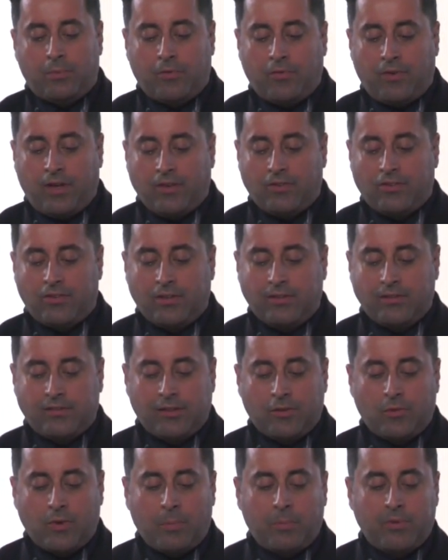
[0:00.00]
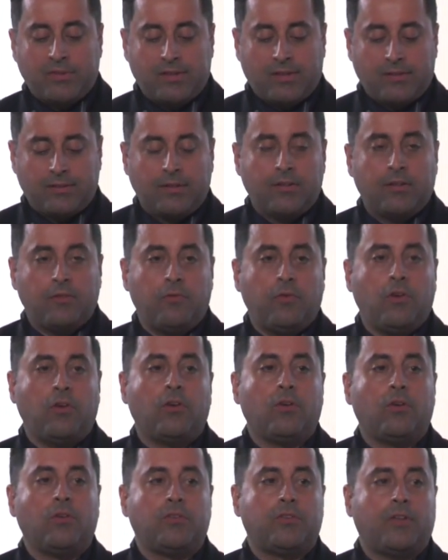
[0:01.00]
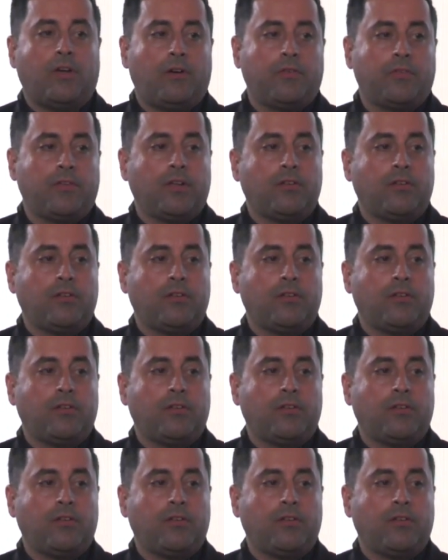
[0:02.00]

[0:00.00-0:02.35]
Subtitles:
professions and representing the views of